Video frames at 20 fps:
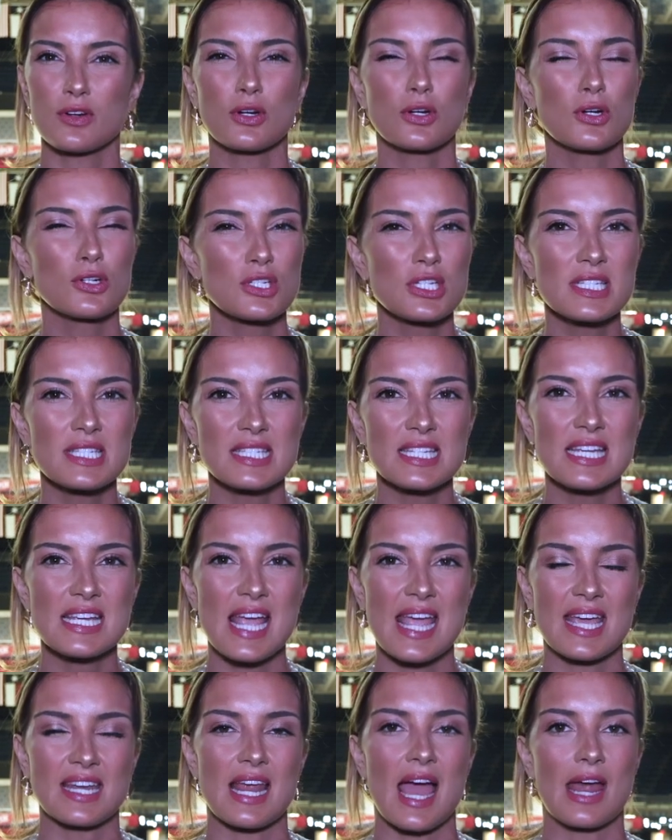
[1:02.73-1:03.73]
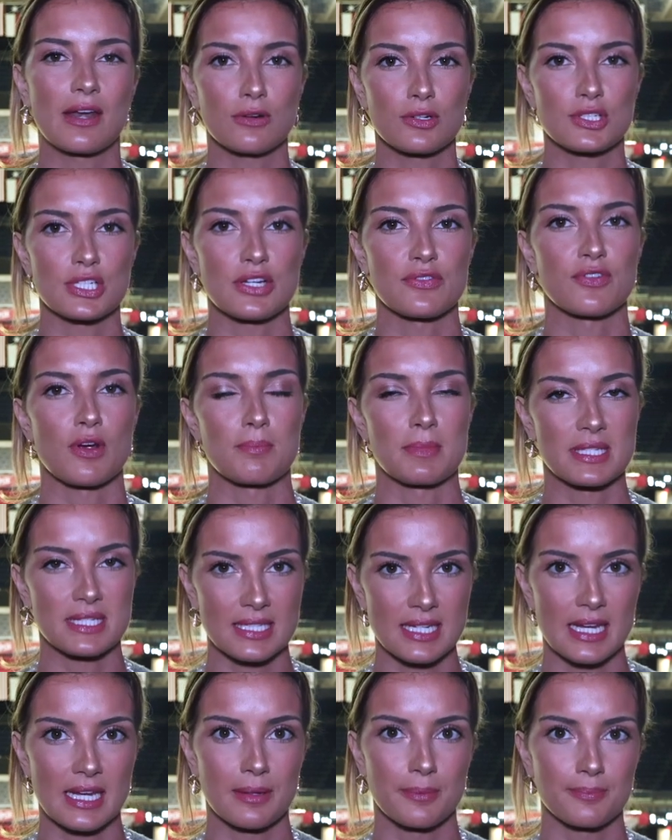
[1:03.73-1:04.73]
urgency and energy from his
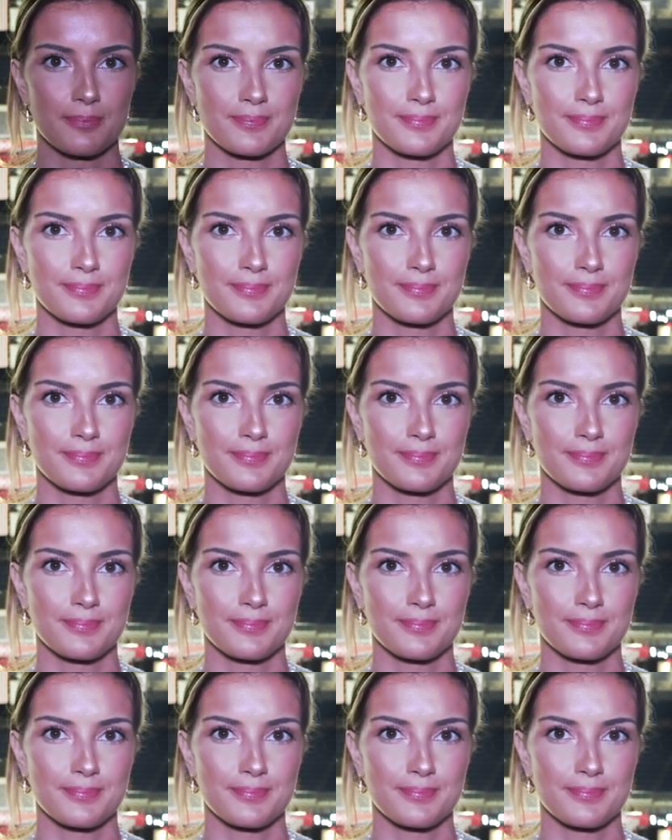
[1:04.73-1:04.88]
team.